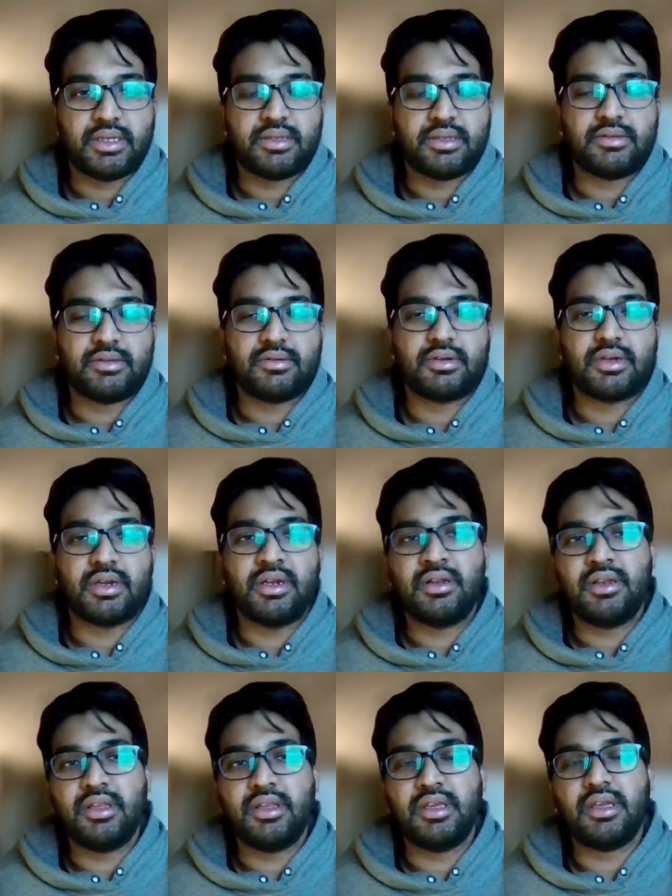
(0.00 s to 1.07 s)
Yes, so
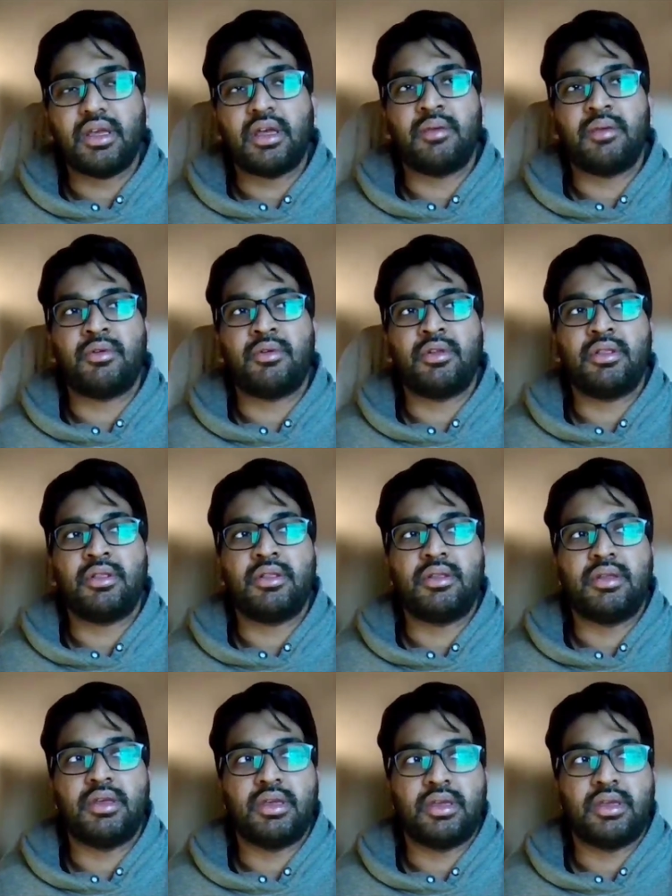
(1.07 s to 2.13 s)
currently I'm
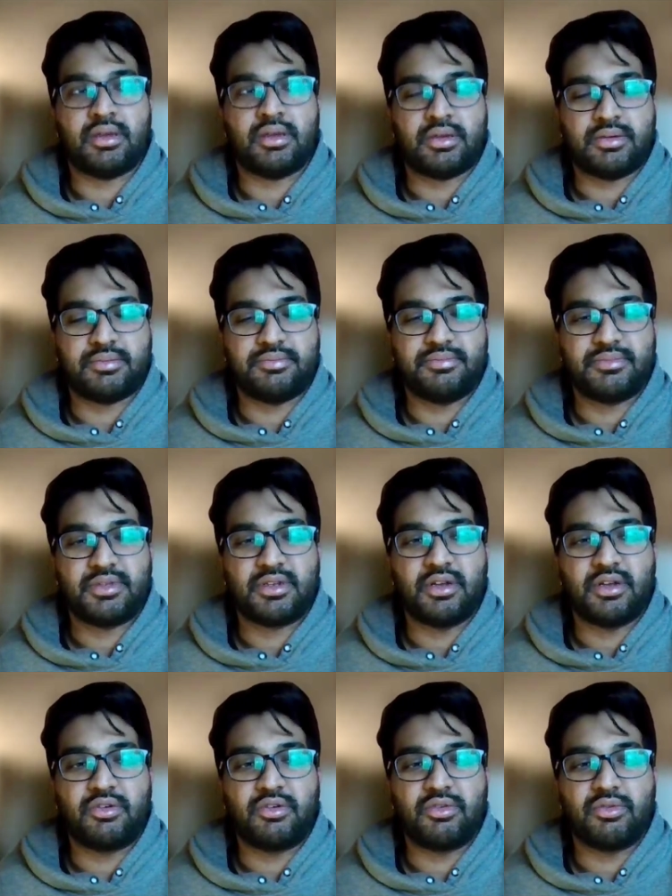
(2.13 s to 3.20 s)
on the
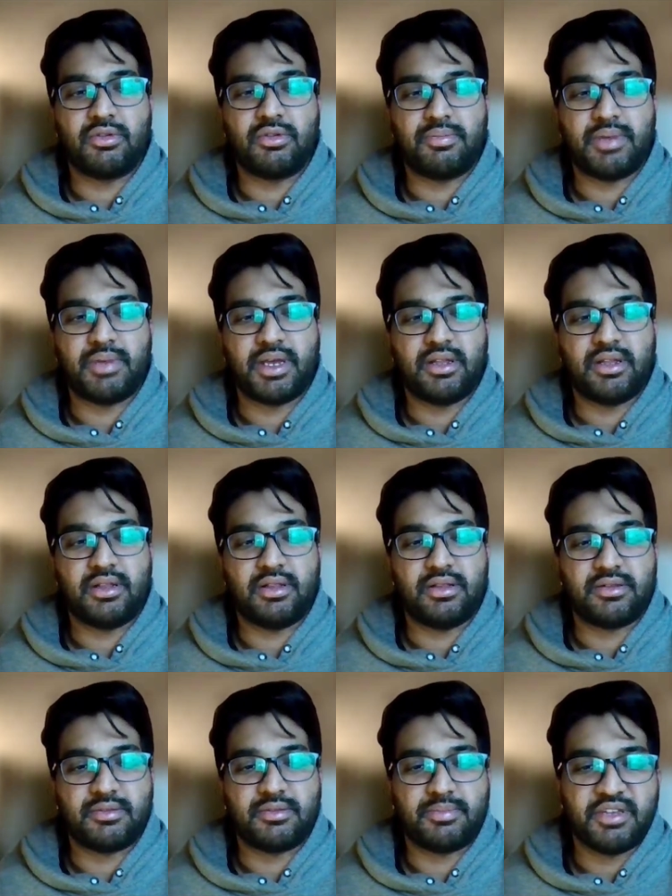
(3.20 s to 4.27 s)
control
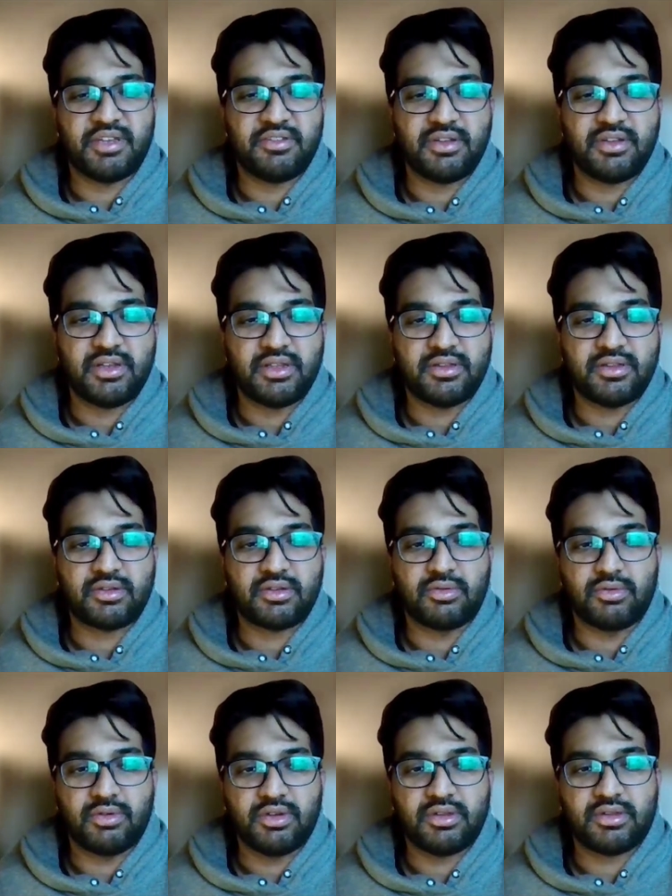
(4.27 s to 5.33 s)
panel specialist
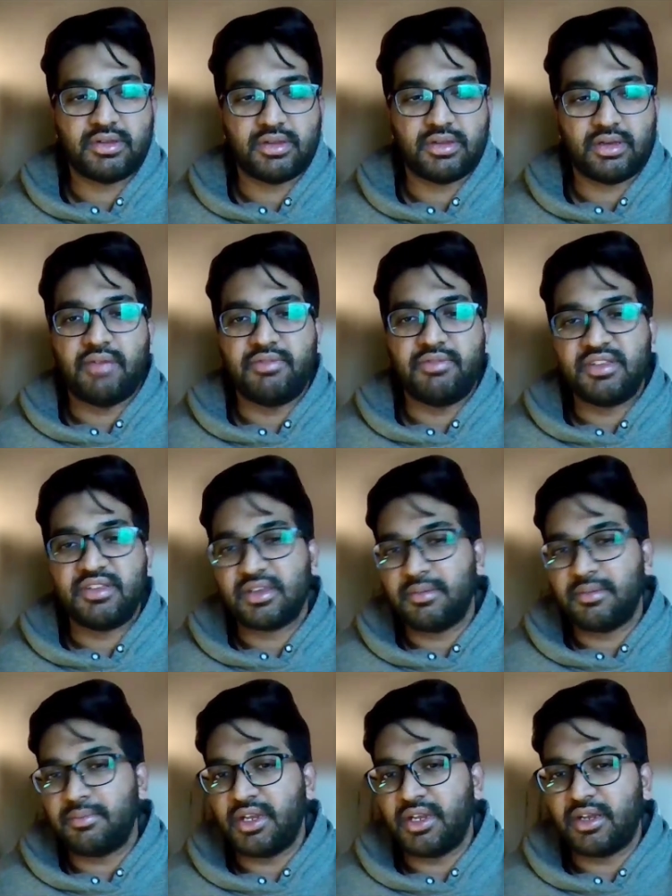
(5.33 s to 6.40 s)
course. I've just
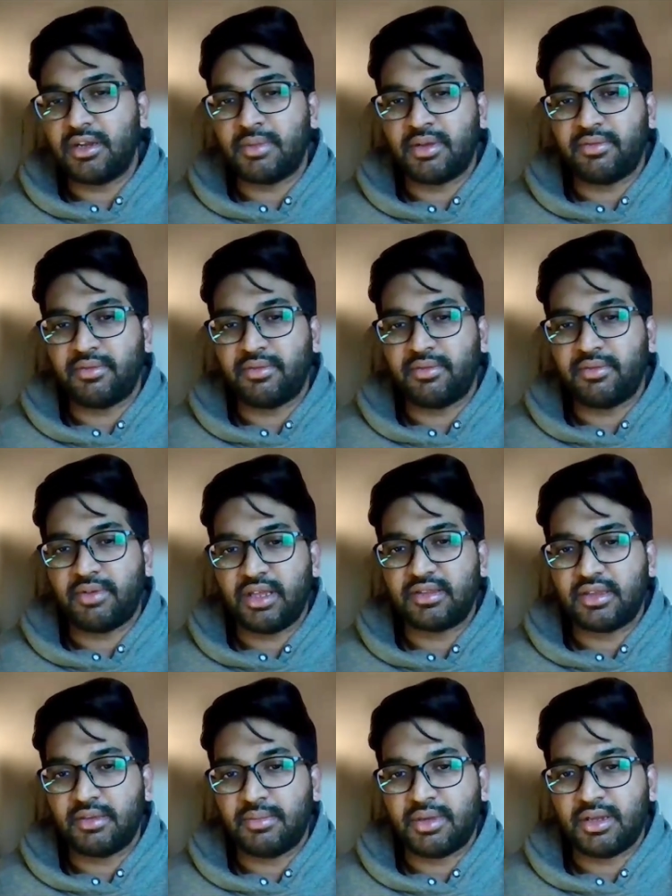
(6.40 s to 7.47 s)
completed my
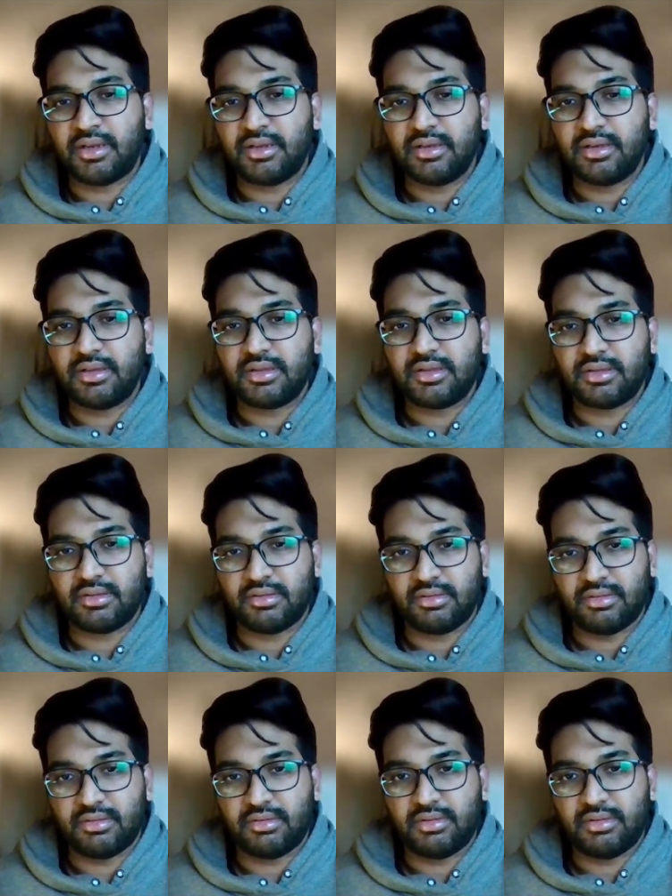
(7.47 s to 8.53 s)
wiring schematics,
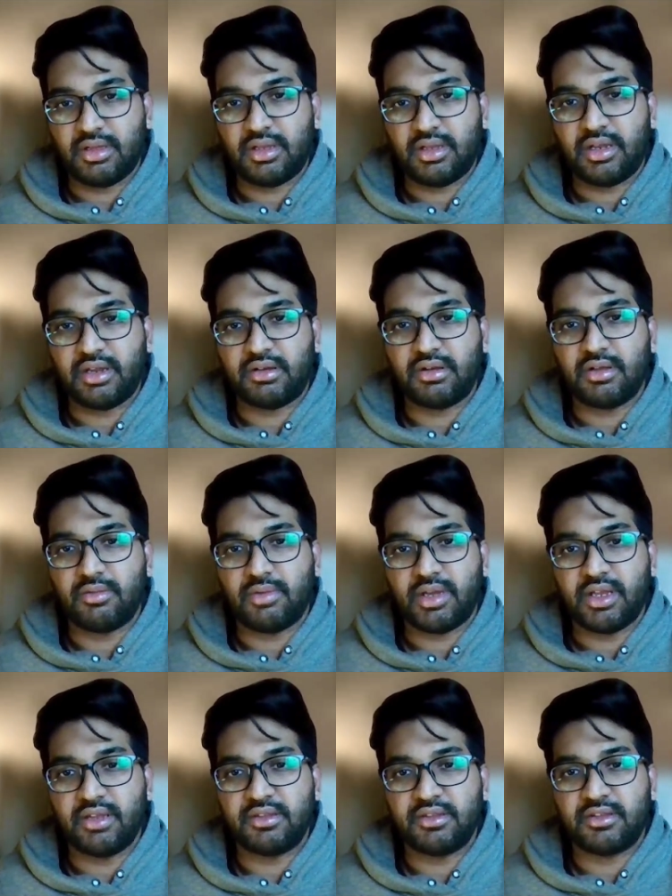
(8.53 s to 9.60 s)
so electrical
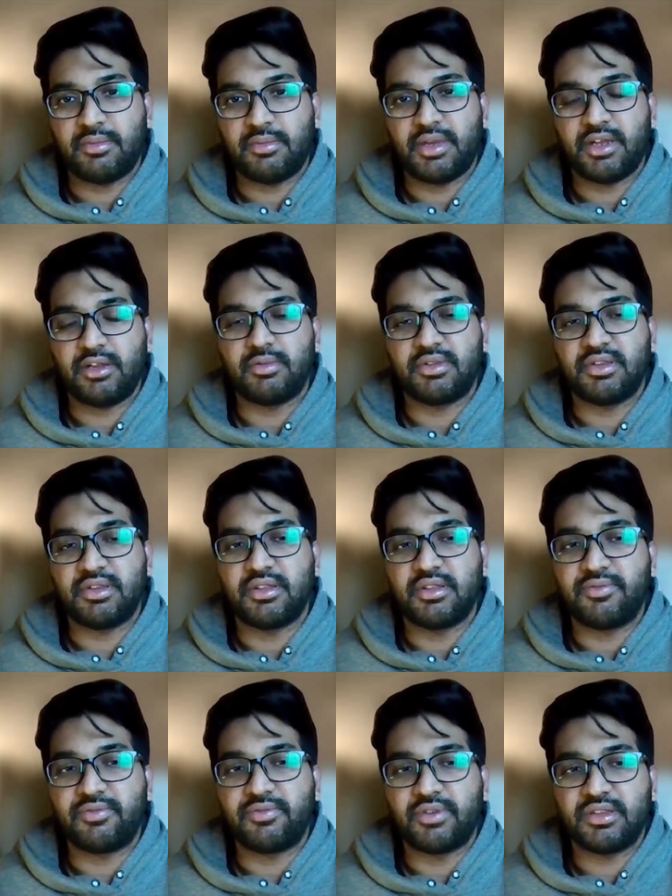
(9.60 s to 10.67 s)
wiring schematic, which
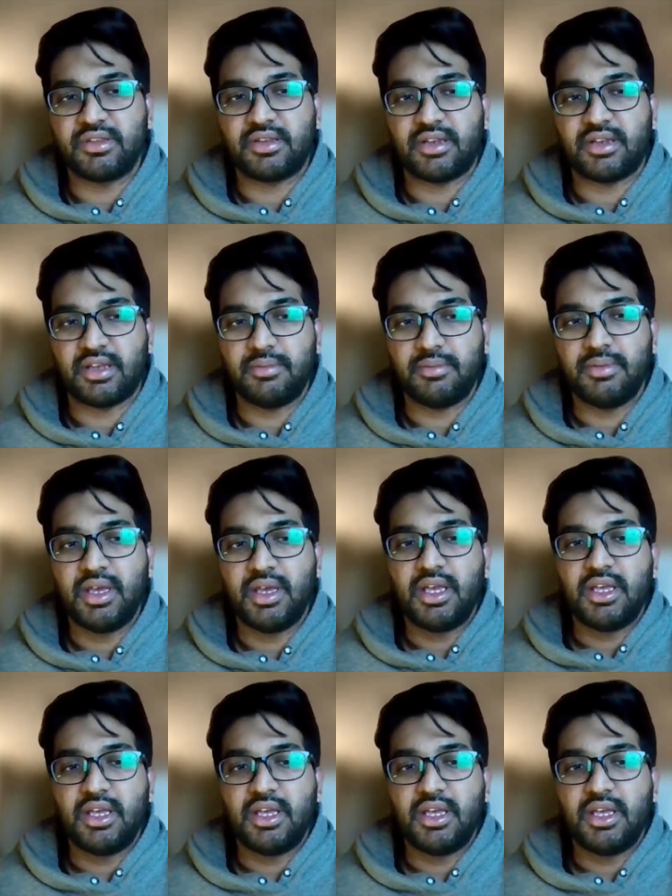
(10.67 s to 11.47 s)
is the first step.